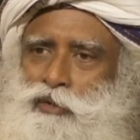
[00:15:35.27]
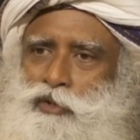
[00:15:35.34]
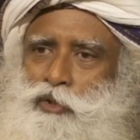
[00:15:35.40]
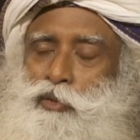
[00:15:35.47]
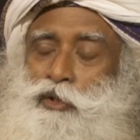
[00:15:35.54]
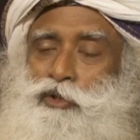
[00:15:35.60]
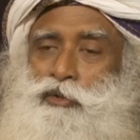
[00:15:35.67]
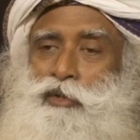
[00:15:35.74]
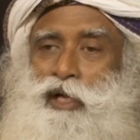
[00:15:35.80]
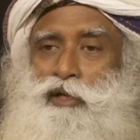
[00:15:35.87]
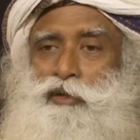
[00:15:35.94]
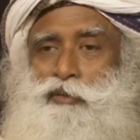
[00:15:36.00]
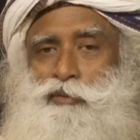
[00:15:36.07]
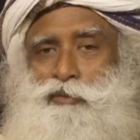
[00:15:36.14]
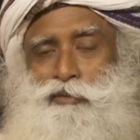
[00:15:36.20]
So what should I
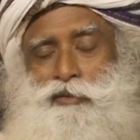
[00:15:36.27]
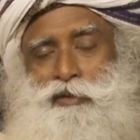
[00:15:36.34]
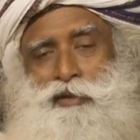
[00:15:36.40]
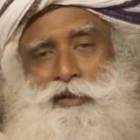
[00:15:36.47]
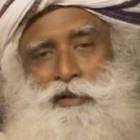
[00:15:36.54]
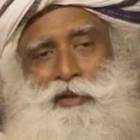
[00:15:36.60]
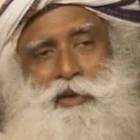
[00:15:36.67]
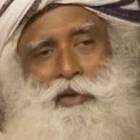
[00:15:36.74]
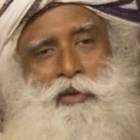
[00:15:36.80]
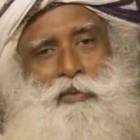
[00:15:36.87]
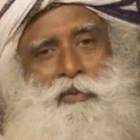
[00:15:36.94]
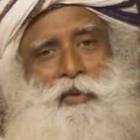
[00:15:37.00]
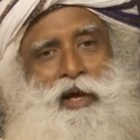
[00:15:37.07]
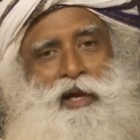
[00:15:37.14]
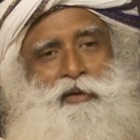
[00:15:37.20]
do?
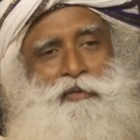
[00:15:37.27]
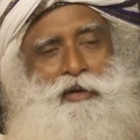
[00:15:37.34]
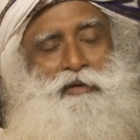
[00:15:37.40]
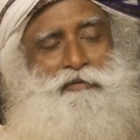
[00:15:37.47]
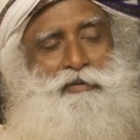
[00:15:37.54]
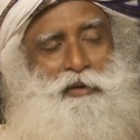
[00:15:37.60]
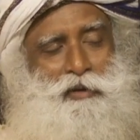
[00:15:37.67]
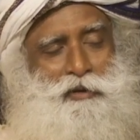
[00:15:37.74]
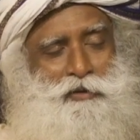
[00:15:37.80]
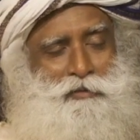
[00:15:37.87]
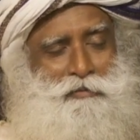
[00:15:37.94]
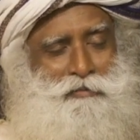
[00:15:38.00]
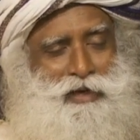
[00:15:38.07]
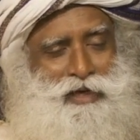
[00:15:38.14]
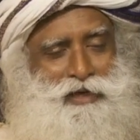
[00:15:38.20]
Well, we have taught you
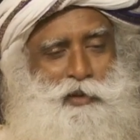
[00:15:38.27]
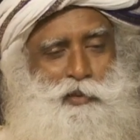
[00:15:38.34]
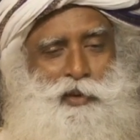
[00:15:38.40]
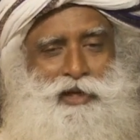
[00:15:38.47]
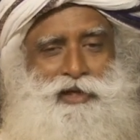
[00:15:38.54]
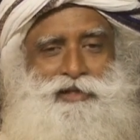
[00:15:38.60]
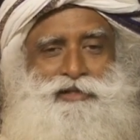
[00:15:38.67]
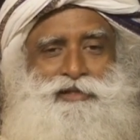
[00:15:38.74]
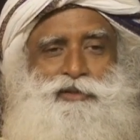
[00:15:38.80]
many ways.